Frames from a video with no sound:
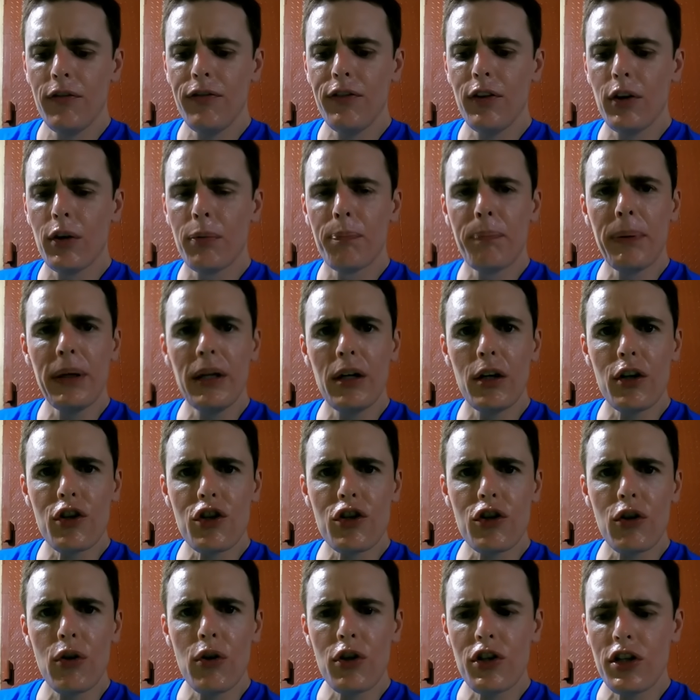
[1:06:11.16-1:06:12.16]
love their peanut
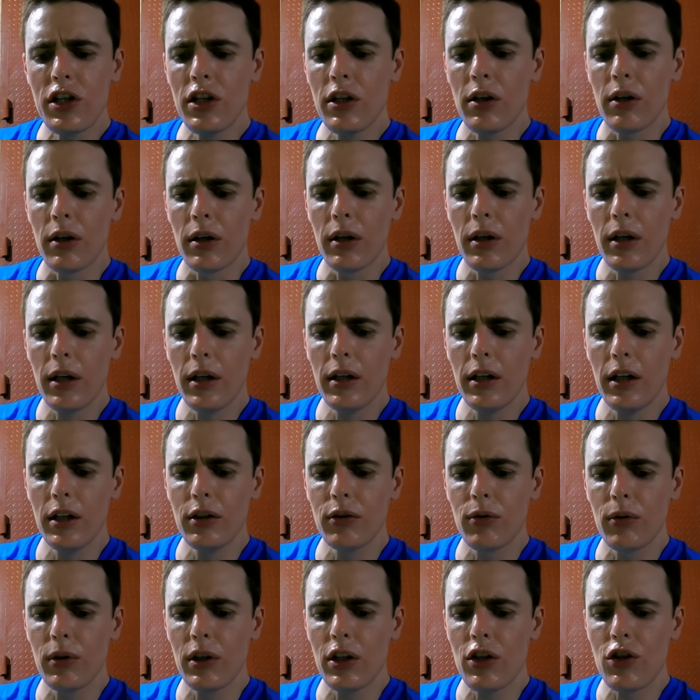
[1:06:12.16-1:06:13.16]
sauce here in
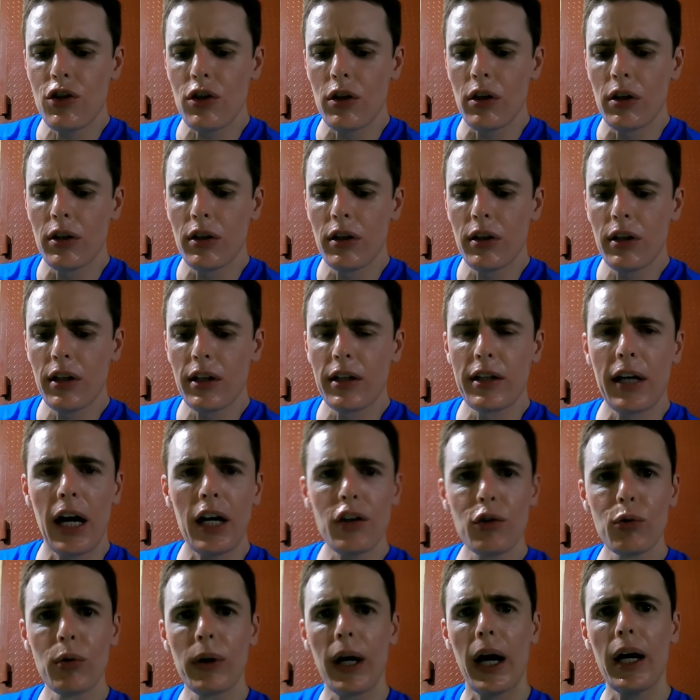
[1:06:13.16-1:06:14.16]
Indonesia. The
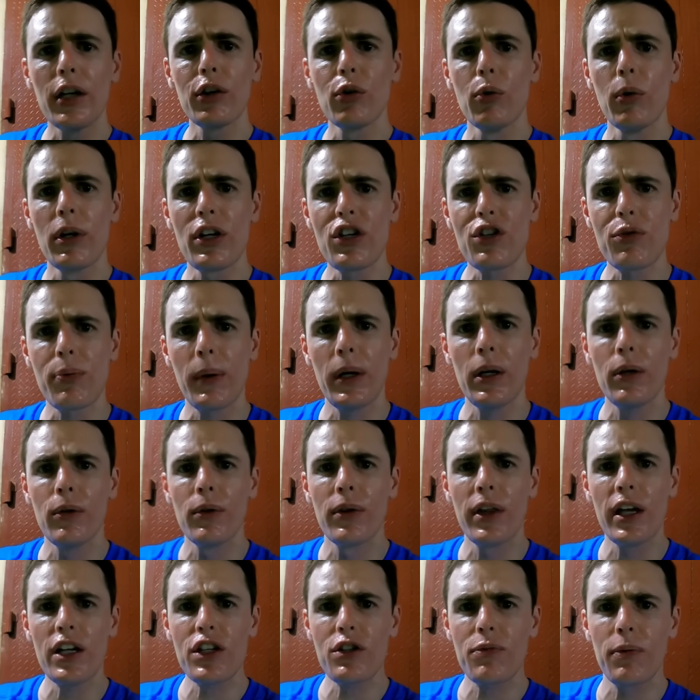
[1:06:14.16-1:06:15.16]
gado gado as well,
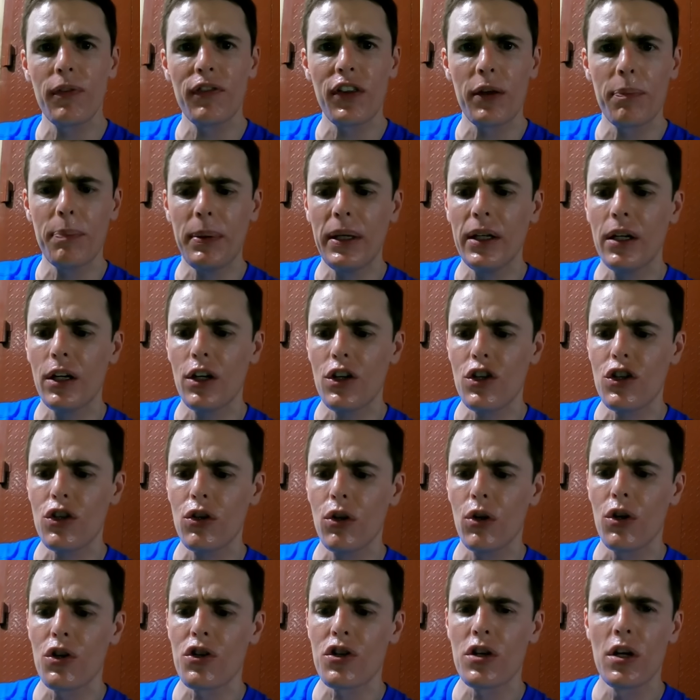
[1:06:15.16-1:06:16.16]
that's with the peanut
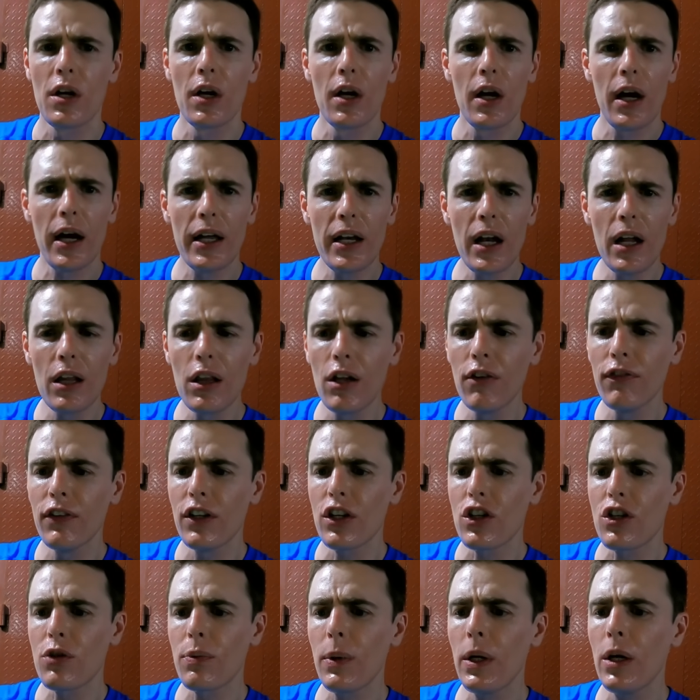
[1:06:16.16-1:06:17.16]
sauce. And I love
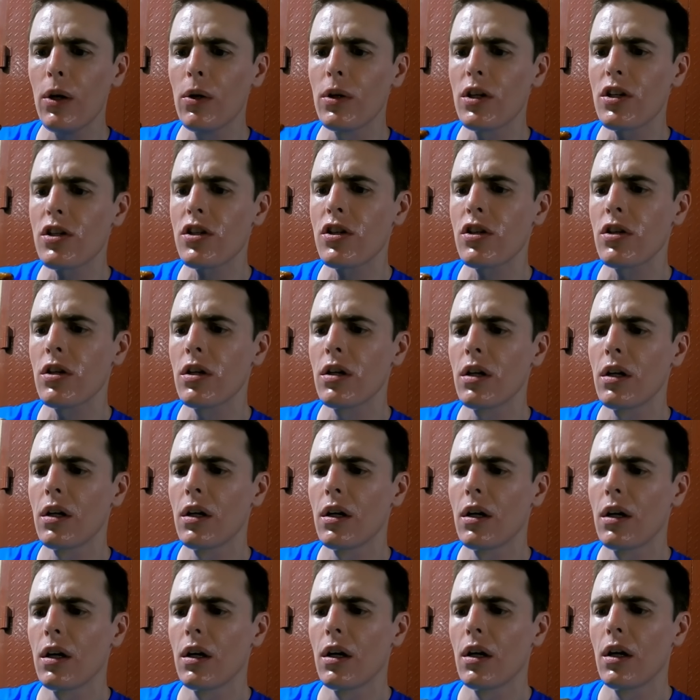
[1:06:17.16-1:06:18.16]
it as well. It's
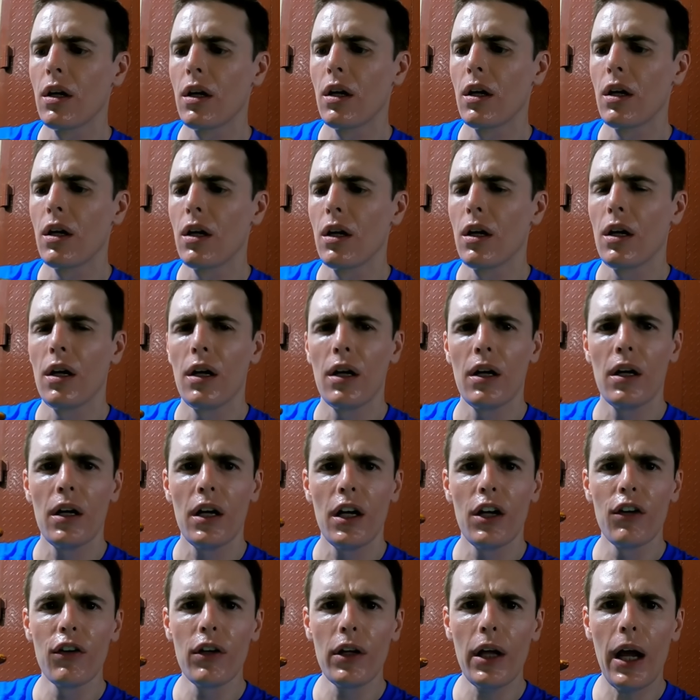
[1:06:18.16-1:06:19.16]

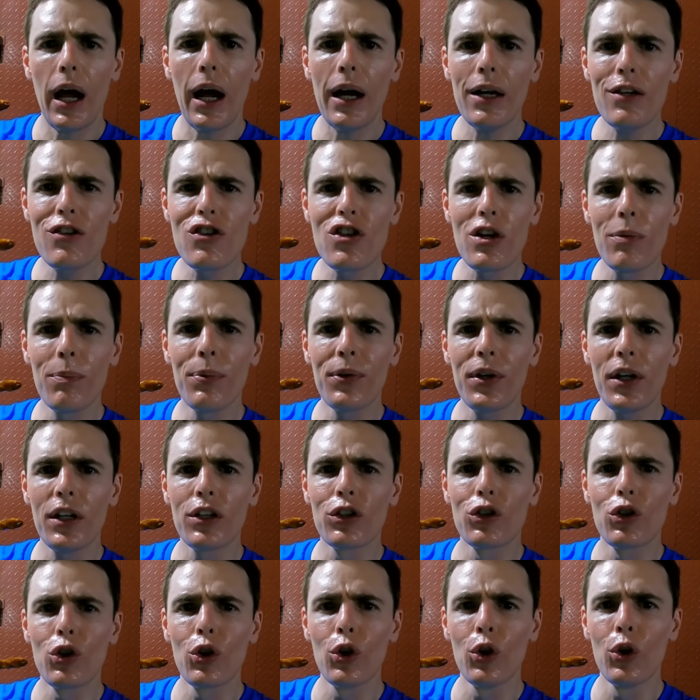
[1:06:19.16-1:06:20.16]
it really adds
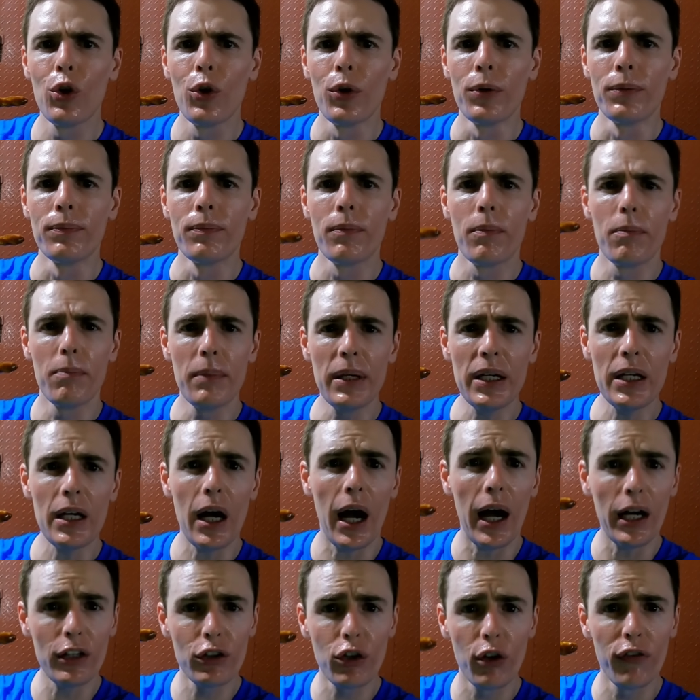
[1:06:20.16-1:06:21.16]
something to meat
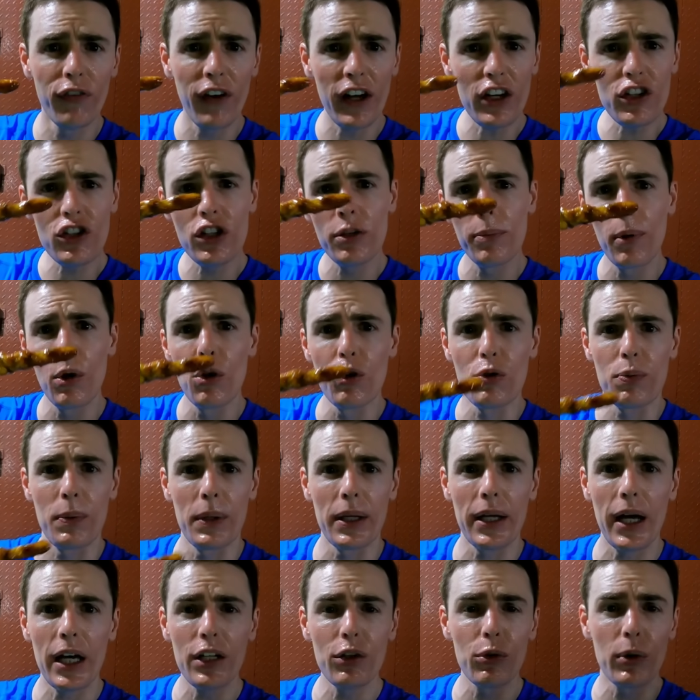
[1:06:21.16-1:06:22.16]
and to vegetables.
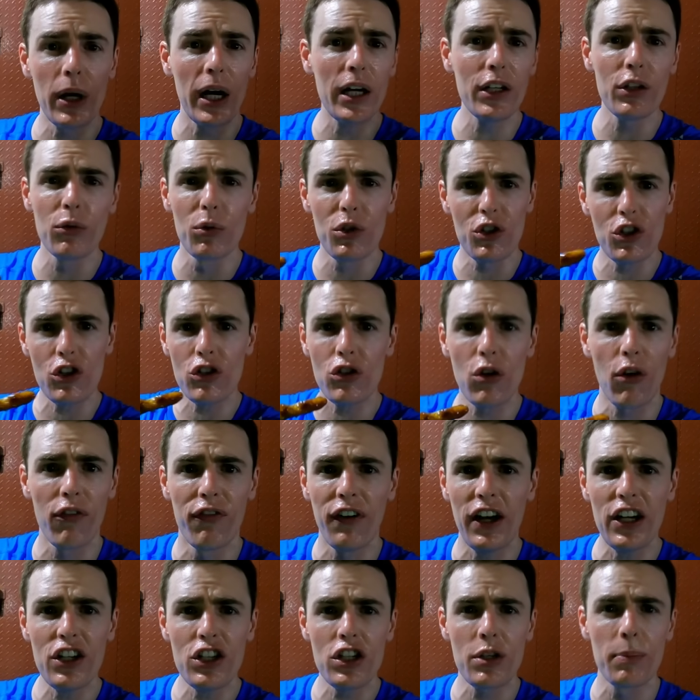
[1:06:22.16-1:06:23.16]
With the gado gado, it's just all
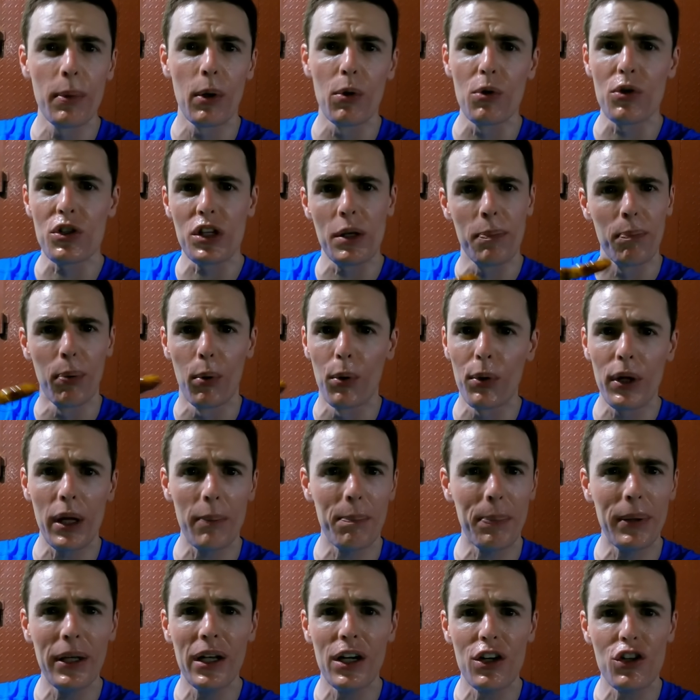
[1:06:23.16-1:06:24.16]
vegetables. They pour
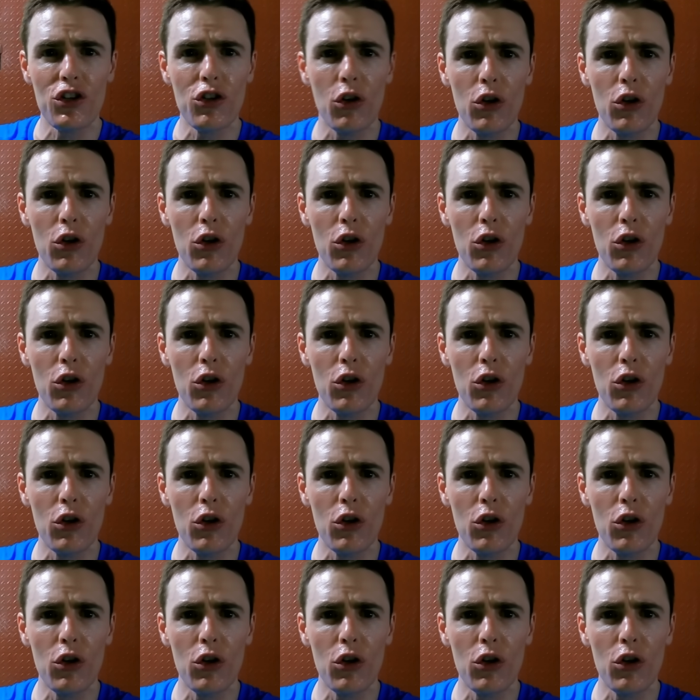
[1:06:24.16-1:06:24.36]
that peanut